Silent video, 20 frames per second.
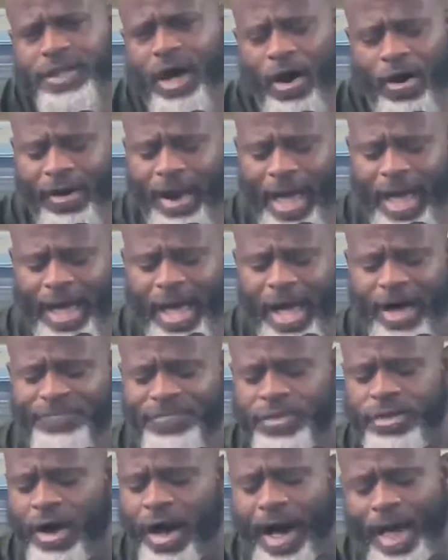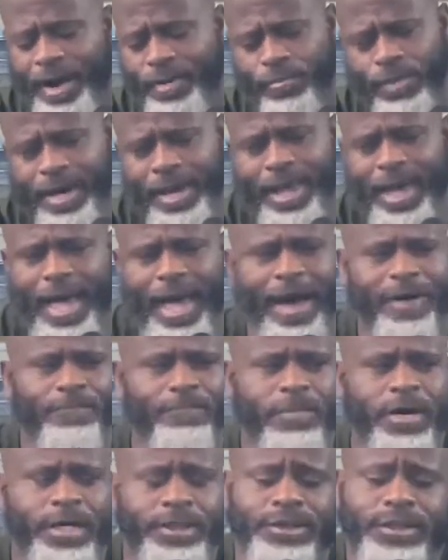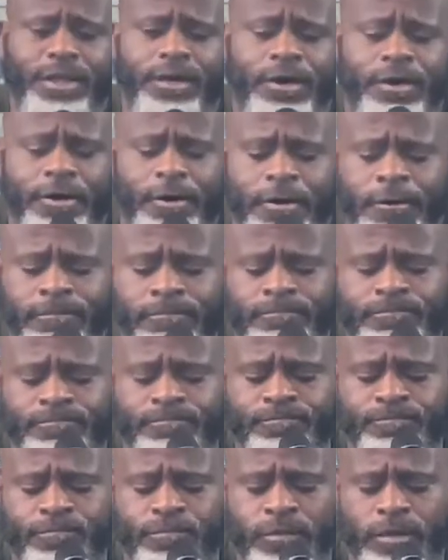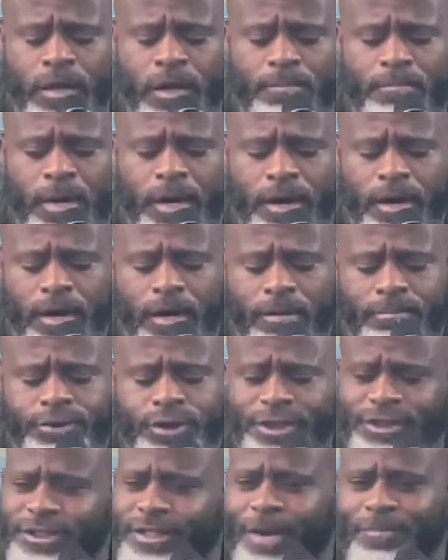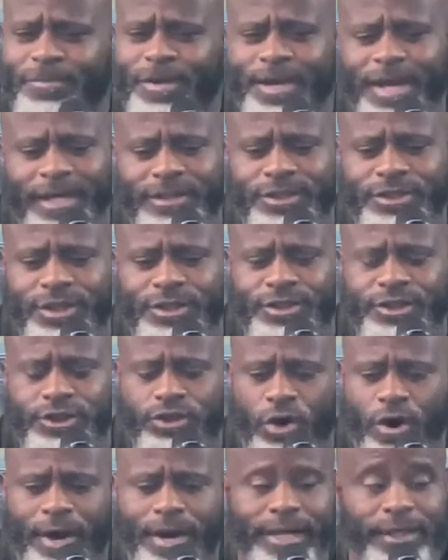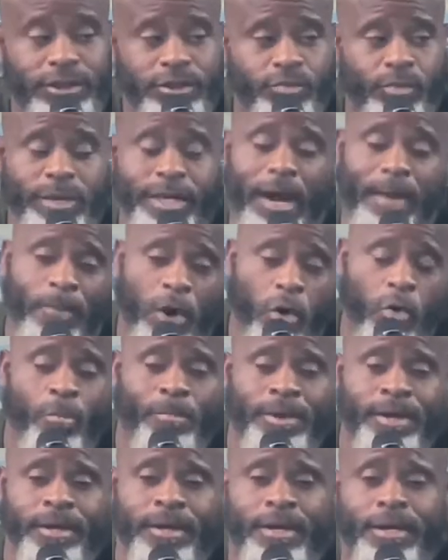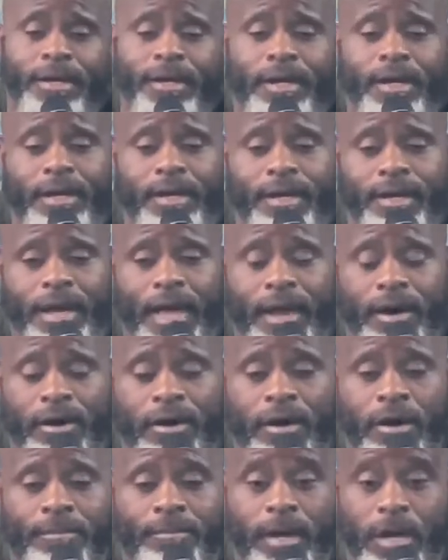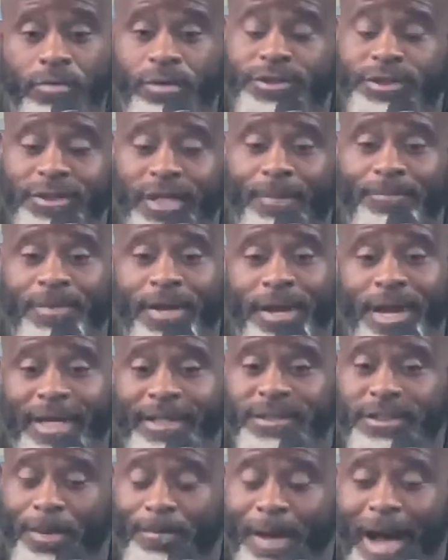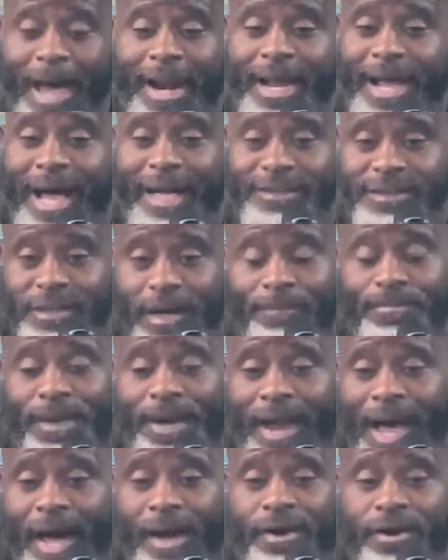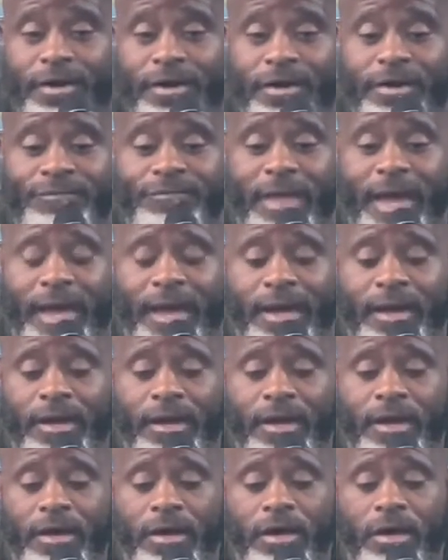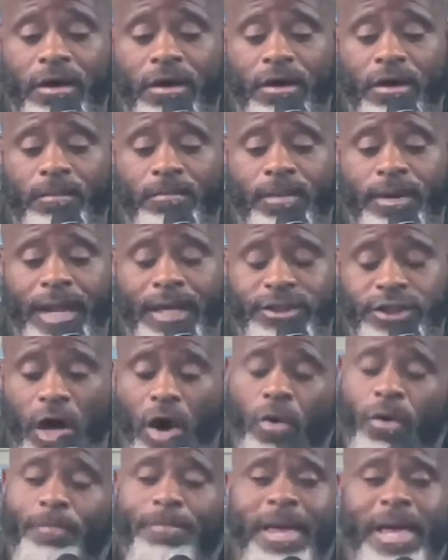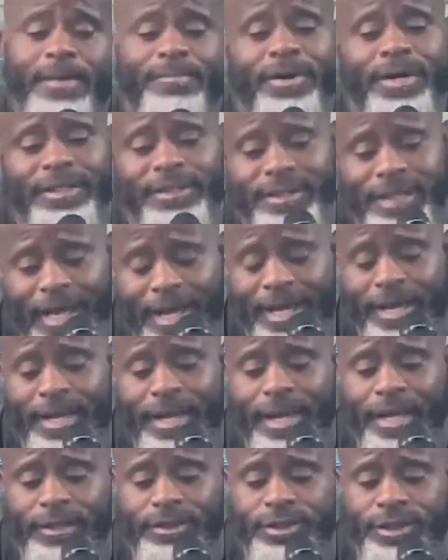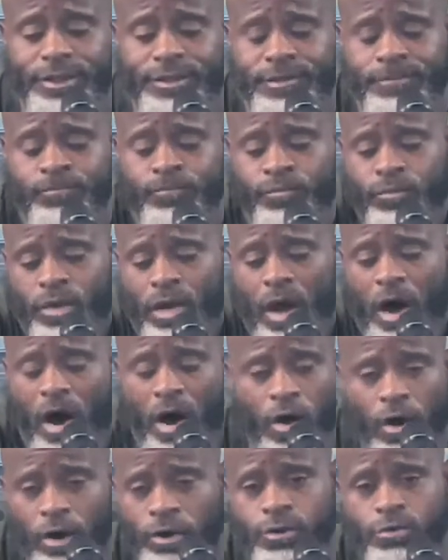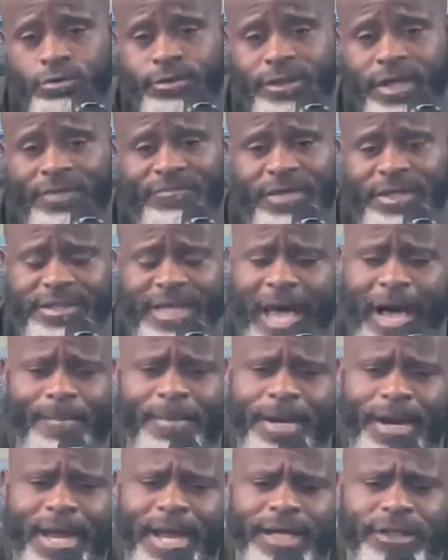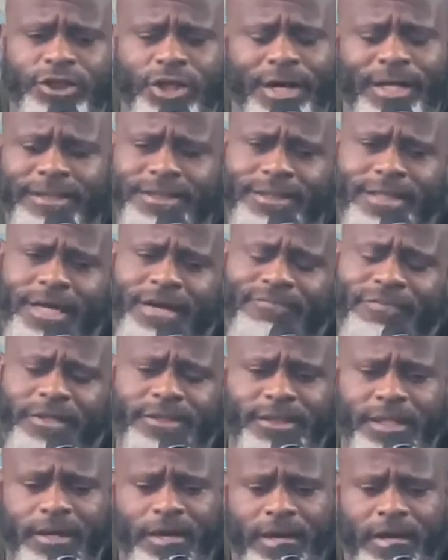all I have for y'all. I didn't really have much, but just something that's just short and sweet. I'm hoping that it was something that somebody got something out of, that y'all would be able to take and just all do self-examination and see if it's